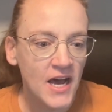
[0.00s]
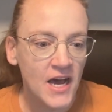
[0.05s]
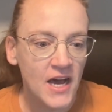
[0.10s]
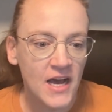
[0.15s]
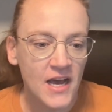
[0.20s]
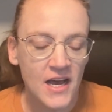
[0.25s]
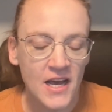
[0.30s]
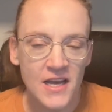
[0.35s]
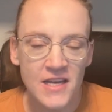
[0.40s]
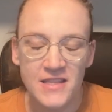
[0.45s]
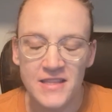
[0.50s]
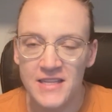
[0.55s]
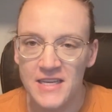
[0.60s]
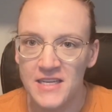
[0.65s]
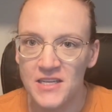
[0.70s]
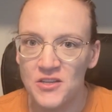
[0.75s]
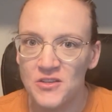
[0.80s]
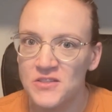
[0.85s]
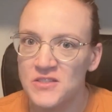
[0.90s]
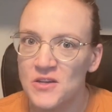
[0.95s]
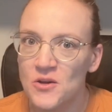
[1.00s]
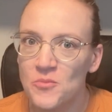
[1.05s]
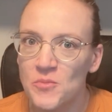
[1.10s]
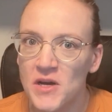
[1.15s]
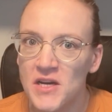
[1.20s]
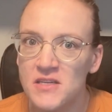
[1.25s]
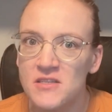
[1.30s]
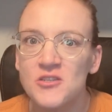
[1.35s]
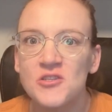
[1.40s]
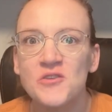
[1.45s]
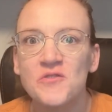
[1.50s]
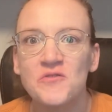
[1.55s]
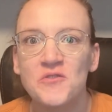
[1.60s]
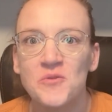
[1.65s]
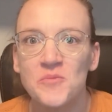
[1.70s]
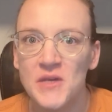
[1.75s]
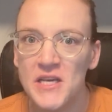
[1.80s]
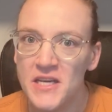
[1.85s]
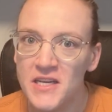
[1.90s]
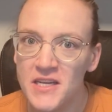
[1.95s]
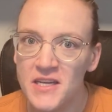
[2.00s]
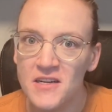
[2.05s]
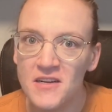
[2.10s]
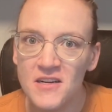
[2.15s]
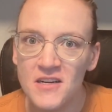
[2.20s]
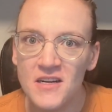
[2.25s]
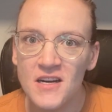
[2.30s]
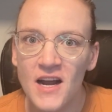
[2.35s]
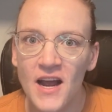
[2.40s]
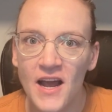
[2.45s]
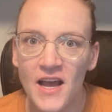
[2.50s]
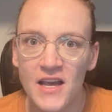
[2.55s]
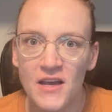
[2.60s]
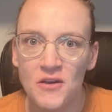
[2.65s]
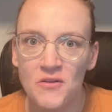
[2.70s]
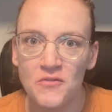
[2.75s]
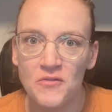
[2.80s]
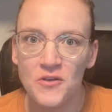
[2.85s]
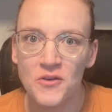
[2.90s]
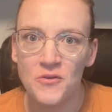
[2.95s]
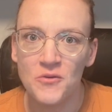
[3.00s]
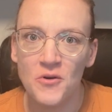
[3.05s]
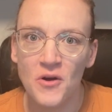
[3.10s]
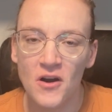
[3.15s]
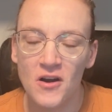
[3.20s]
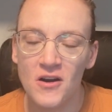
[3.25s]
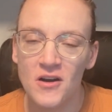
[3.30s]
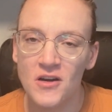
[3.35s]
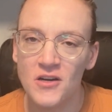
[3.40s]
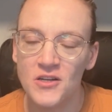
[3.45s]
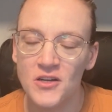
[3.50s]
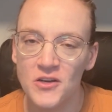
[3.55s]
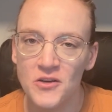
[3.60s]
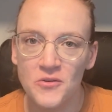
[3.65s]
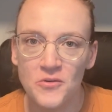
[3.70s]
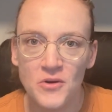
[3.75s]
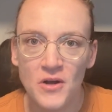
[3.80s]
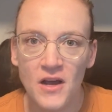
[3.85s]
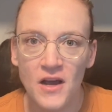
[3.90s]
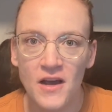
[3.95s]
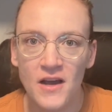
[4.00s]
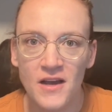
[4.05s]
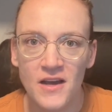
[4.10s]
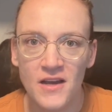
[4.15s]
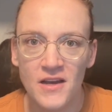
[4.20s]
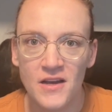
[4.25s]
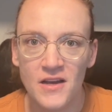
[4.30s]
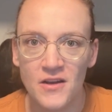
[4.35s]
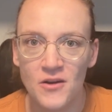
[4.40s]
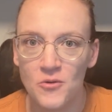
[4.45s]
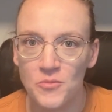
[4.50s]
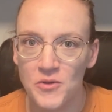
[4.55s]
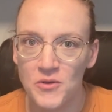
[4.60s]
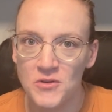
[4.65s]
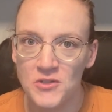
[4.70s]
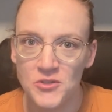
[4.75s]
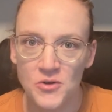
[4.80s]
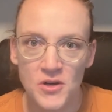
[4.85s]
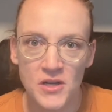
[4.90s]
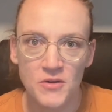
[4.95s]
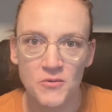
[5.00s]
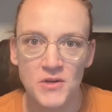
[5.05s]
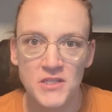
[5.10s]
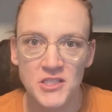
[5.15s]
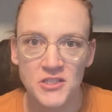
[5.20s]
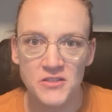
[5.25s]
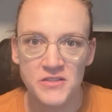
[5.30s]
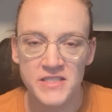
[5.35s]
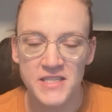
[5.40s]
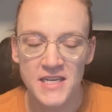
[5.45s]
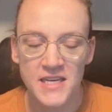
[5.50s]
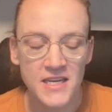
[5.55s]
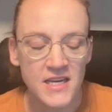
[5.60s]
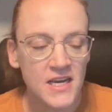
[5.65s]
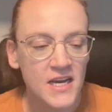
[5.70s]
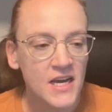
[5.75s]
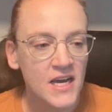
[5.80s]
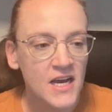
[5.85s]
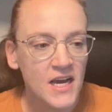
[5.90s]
Thank you so much for being here. If you are new, I hope you enjoy what you see.